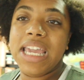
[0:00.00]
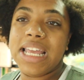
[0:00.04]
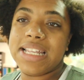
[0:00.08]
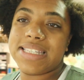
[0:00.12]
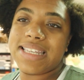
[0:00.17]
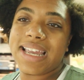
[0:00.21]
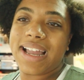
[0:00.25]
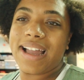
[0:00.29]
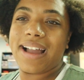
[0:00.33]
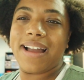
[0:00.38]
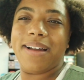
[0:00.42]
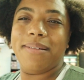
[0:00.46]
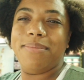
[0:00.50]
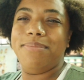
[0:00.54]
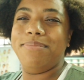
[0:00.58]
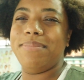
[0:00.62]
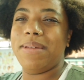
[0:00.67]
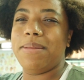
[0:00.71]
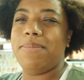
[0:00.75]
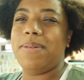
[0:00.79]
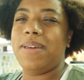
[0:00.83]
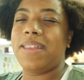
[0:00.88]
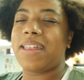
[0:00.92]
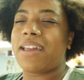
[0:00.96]
It's like a
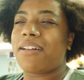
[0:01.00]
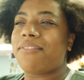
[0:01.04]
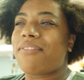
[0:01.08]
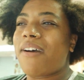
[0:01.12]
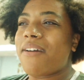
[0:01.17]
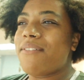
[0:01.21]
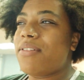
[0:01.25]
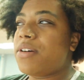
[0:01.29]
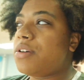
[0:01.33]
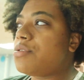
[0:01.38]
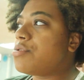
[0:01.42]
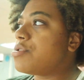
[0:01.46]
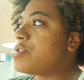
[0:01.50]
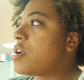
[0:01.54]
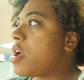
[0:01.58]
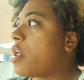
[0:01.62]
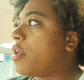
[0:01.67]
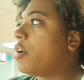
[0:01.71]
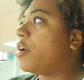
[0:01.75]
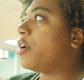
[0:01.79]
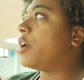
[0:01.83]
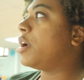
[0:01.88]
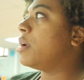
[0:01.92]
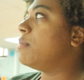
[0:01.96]
maybe like
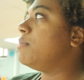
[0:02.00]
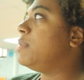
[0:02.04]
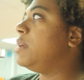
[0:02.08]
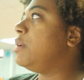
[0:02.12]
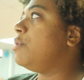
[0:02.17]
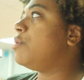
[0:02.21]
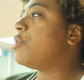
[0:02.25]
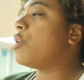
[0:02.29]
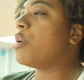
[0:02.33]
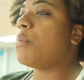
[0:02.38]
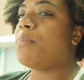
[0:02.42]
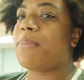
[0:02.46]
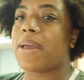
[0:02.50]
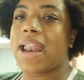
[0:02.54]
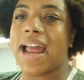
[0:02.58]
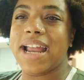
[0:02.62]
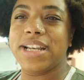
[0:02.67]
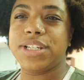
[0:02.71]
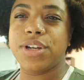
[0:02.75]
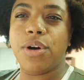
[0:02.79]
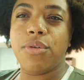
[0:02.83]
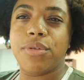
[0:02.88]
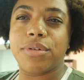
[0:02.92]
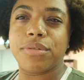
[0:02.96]
$500 computer, but
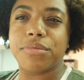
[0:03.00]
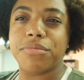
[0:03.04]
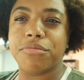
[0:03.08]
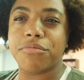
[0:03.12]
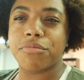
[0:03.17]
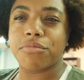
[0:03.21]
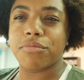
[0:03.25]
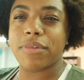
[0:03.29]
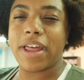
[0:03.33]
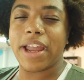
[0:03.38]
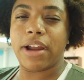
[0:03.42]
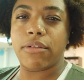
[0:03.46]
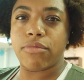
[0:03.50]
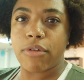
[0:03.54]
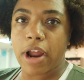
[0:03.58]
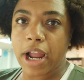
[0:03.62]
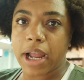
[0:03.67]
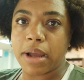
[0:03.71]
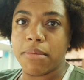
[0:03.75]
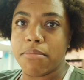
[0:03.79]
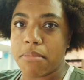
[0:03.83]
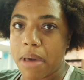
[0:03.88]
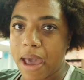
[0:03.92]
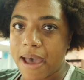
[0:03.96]
I don't like
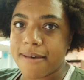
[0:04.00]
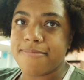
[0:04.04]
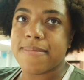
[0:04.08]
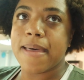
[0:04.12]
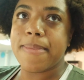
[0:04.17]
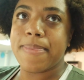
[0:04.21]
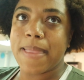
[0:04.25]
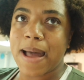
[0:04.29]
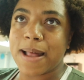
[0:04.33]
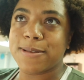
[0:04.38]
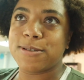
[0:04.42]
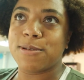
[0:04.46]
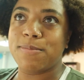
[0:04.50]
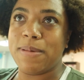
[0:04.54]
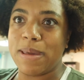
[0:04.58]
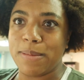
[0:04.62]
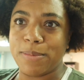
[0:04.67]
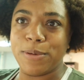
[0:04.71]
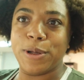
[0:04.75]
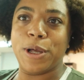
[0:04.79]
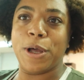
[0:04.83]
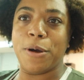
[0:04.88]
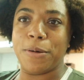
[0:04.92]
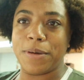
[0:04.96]
recommend that that's what
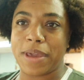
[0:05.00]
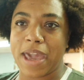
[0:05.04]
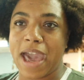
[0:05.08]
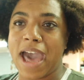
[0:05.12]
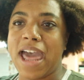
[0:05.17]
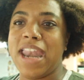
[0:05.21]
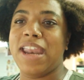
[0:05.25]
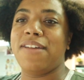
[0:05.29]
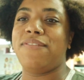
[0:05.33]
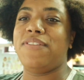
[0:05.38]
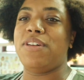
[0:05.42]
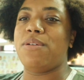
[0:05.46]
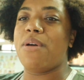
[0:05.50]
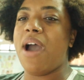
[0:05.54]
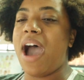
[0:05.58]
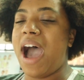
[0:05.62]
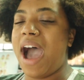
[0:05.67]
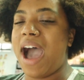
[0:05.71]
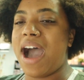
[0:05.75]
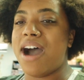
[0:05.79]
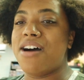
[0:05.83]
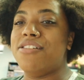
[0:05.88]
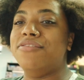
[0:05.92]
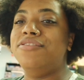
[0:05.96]
people go get. If you
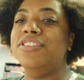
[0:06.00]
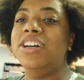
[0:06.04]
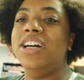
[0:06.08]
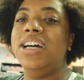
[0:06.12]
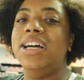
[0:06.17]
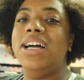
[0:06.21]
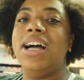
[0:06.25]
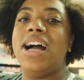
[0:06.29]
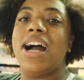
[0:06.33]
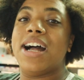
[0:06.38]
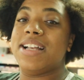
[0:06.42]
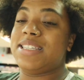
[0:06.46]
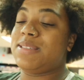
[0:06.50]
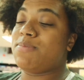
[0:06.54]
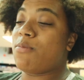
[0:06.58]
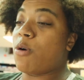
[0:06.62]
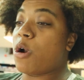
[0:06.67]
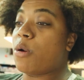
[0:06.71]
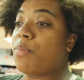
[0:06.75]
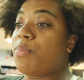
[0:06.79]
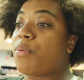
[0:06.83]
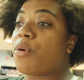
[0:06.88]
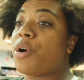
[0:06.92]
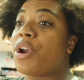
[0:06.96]
have a
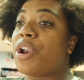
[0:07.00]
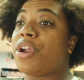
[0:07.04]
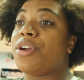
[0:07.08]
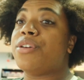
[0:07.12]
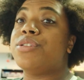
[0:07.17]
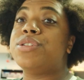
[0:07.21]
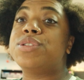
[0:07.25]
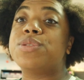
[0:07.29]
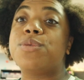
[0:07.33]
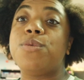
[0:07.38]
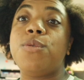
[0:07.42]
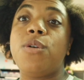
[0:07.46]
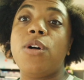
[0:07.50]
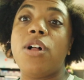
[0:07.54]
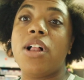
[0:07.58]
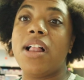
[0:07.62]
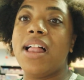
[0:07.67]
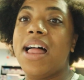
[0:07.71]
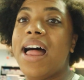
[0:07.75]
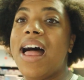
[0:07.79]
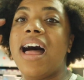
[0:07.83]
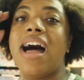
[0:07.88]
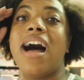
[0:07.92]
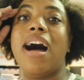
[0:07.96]
smart board at your
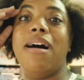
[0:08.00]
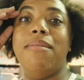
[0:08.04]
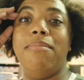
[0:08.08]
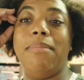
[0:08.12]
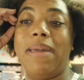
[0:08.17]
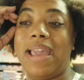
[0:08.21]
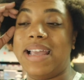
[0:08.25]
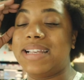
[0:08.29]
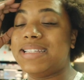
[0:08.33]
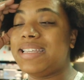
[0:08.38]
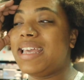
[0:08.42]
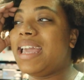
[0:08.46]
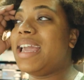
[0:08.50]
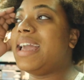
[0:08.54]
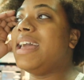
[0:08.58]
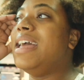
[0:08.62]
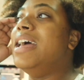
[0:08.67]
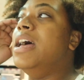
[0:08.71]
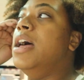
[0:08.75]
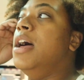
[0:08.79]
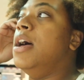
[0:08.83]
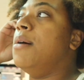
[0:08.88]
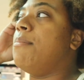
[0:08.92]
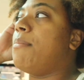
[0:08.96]
school,
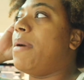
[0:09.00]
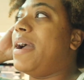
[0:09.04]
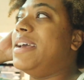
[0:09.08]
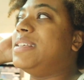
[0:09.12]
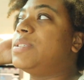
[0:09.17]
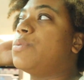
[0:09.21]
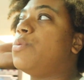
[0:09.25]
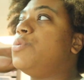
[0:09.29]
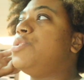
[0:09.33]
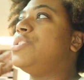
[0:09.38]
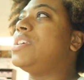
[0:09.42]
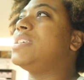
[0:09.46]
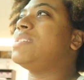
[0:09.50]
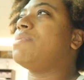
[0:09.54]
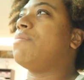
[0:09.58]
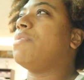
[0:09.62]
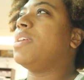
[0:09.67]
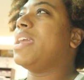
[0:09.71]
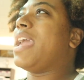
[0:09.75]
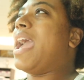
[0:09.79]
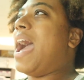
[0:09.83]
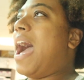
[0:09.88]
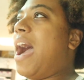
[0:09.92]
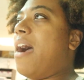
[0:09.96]
amazing. My school just doesn't
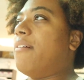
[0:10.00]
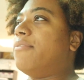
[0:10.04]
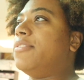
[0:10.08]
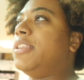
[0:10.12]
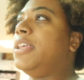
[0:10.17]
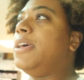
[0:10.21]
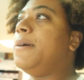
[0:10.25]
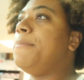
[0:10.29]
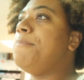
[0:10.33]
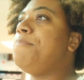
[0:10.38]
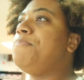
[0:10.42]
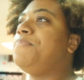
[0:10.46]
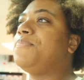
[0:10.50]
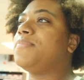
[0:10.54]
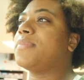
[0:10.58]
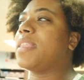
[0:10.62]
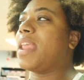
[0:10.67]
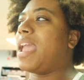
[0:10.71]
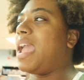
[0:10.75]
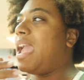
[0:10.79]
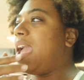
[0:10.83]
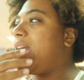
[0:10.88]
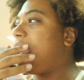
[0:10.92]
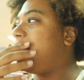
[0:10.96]
really have them.
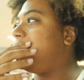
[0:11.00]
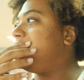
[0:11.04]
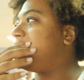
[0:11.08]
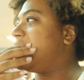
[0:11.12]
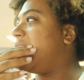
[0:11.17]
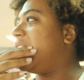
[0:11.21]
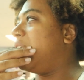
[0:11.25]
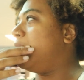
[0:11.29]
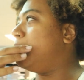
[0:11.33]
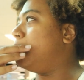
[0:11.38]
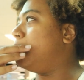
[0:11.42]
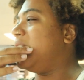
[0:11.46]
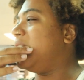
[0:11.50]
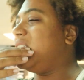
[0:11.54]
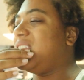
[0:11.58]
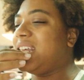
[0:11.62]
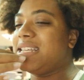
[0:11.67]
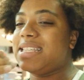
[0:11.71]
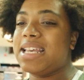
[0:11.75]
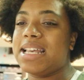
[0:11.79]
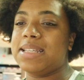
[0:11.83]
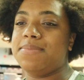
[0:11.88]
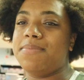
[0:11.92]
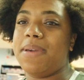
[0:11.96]
And
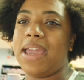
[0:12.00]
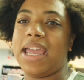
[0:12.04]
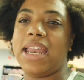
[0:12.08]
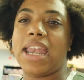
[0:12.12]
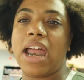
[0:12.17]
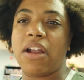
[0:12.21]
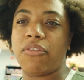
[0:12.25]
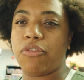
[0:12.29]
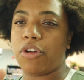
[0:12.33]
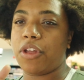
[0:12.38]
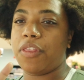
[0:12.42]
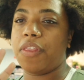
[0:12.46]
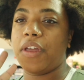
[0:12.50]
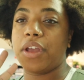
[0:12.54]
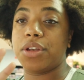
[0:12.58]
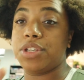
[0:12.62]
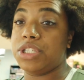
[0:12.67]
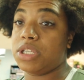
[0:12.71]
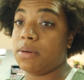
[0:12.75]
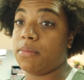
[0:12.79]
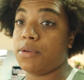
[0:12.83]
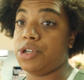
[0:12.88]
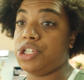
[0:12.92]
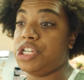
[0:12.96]
this has made everything
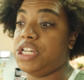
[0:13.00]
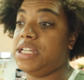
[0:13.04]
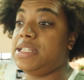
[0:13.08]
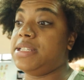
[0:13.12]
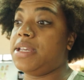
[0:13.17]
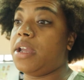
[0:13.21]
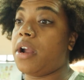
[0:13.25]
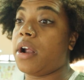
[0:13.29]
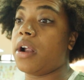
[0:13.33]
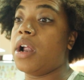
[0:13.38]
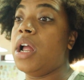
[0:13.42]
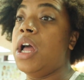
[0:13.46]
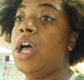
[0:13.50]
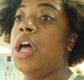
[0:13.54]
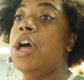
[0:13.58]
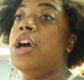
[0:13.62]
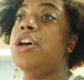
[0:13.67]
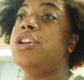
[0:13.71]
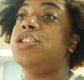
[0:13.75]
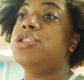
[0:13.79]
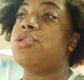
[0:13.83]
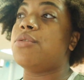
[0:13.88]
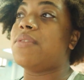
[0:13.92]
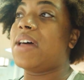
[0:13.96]
so much easier.
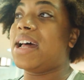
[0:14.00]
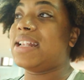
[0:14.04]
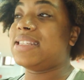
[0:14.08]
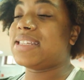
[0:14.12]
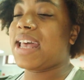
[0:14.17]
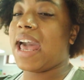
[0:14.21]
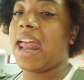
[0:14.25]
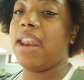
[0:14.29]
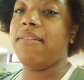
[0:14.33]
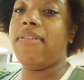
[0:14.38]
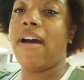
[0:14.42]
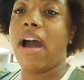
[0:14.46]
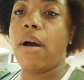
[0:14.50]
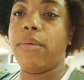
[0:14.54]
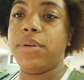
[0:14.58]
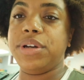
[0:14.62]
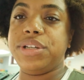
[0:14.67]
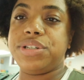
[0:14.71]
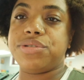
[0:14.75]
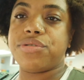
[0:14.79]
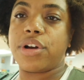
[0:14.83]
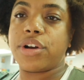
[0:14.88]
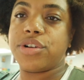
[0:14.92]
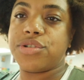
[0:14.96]
So that's kind of how
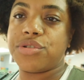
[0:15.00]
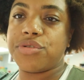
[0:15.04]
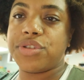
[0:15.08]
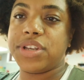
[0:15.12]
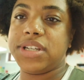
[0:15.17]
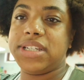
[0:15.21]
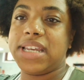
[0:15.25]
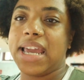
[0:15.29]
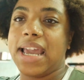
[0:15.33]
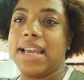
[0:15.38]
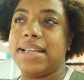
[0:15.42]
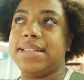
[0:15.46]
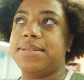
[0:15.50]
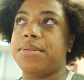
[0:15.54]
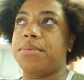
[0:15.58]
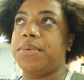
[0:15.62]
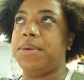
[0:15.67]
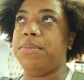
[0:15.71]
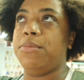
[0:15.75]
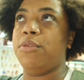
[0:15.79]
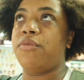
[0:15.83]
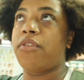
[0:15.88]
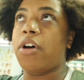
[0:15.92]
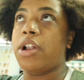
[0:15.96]
we structure the day. So
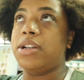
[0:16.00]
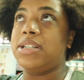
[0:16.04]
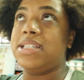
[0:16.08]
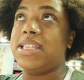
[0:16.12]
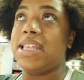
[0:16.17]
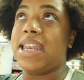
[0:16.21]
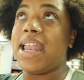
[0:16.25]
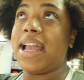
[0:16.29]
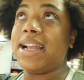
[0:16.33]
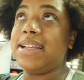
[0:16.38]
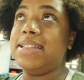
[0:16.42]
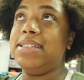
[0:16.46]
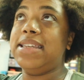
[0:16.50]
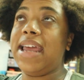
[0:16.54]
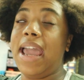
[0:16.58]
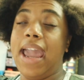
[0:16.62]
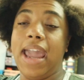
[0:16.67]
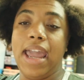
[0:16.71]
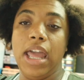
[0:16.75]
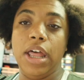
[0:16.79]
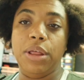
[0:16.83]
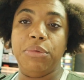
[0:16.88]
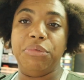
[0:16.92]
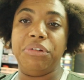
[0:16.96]
when we move on to the next
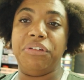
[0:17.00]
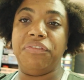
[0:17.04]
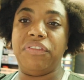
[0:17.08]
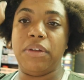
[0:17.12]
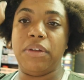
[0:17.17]
day, we